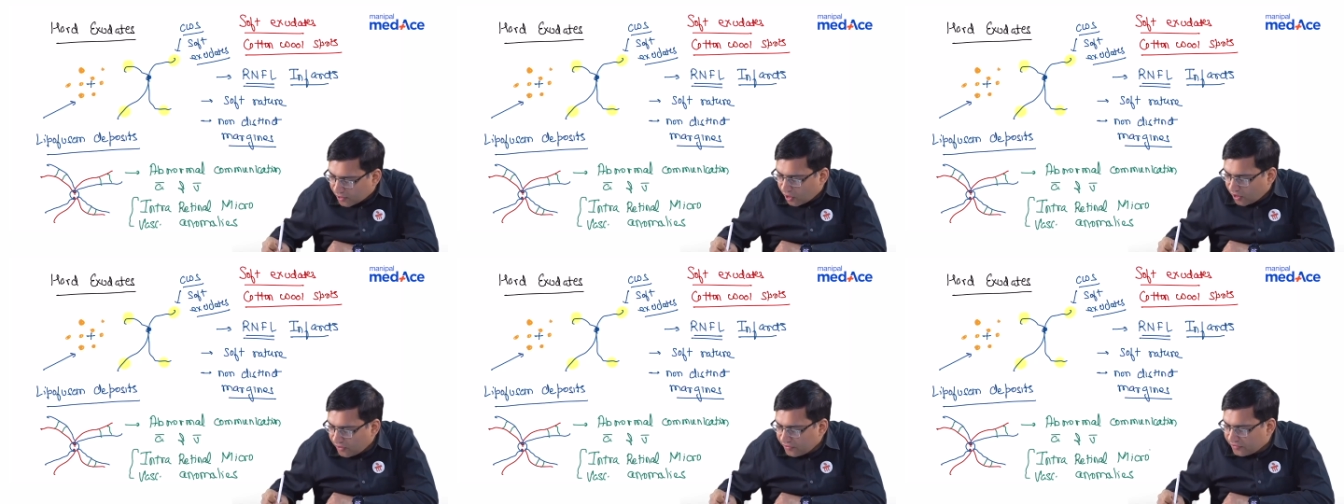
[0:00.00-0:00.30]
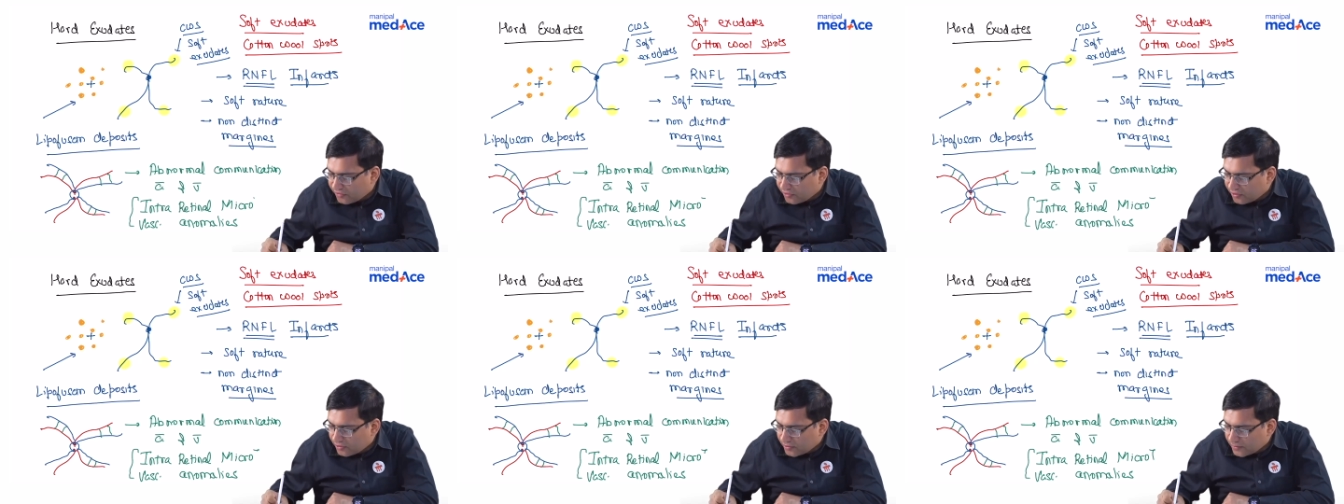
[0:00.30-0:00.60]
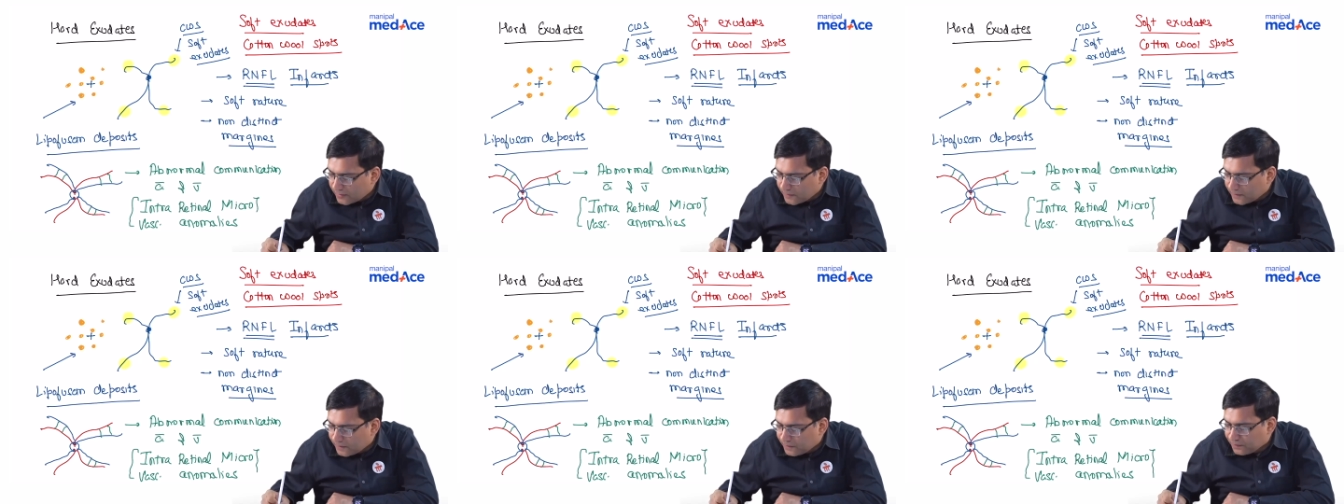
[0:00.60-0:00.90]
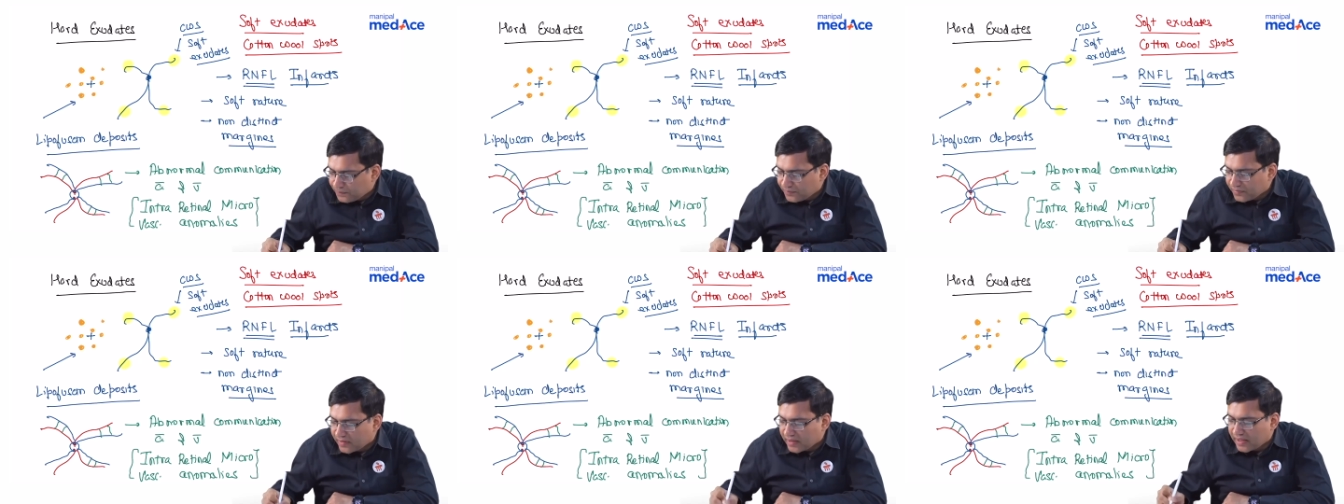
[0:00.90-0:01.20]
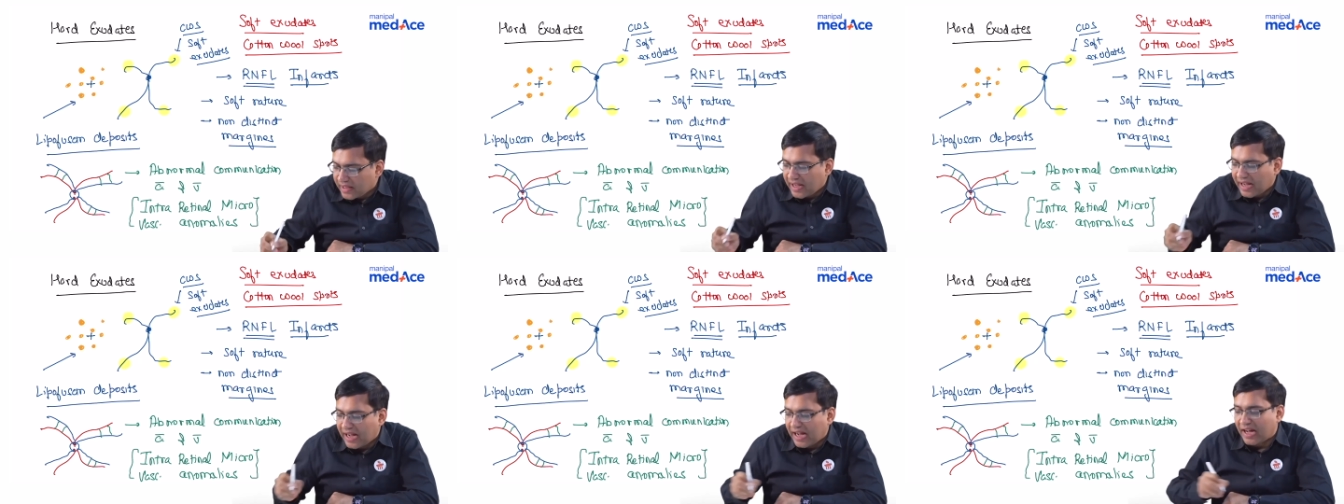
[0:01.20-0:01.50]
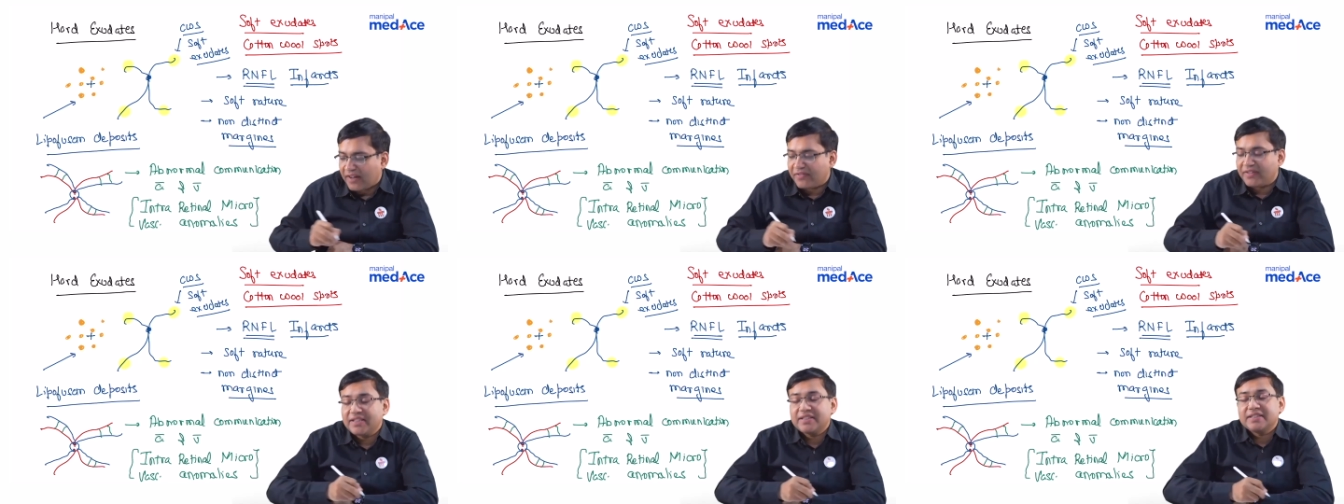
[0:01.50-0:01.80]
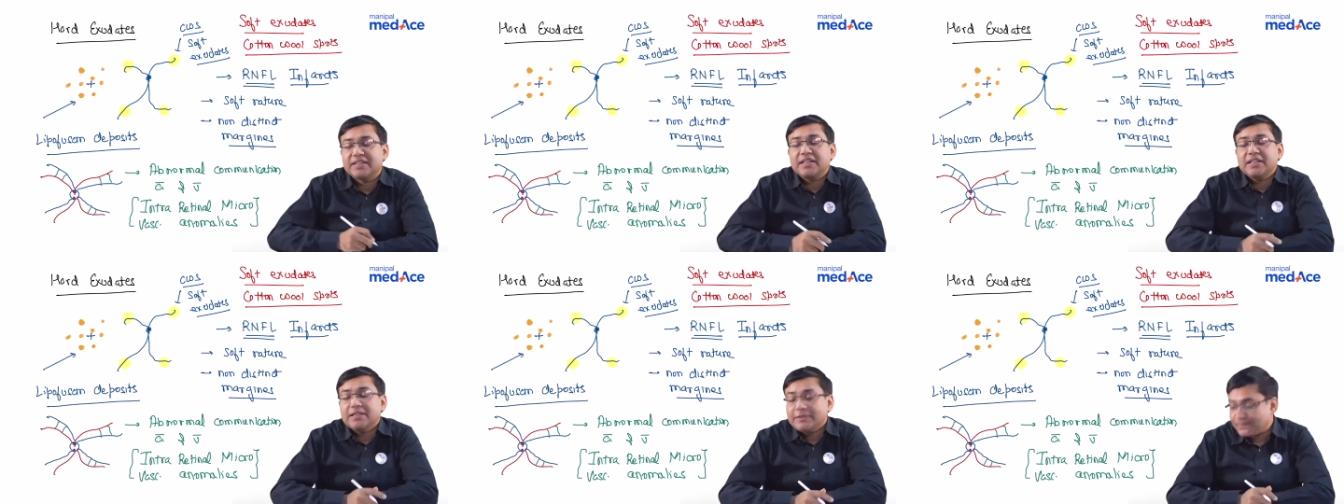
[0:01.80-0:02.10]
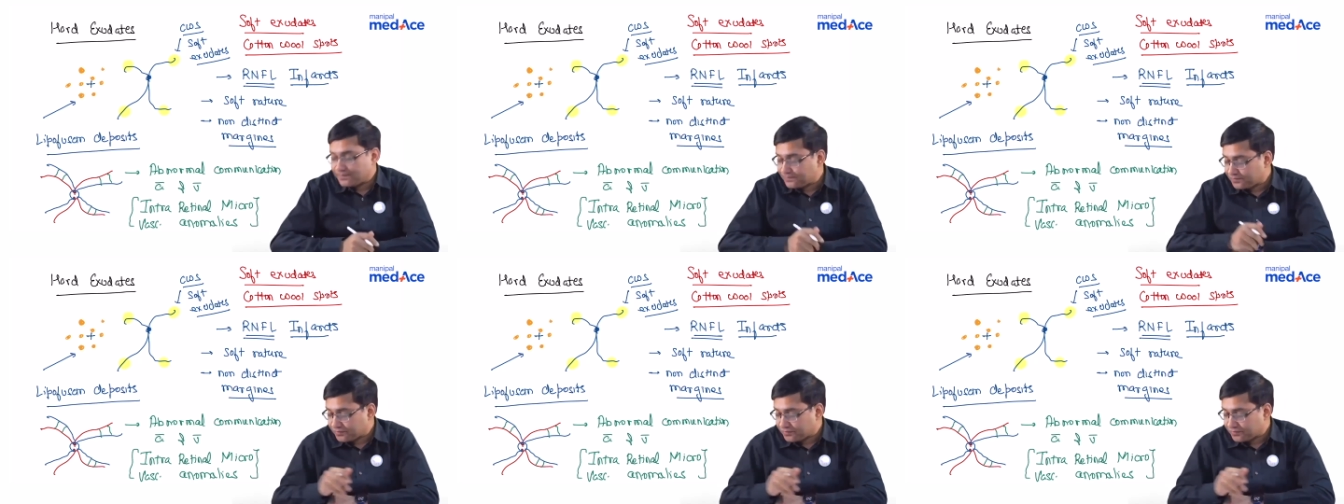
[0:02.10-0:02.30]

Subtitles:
of having the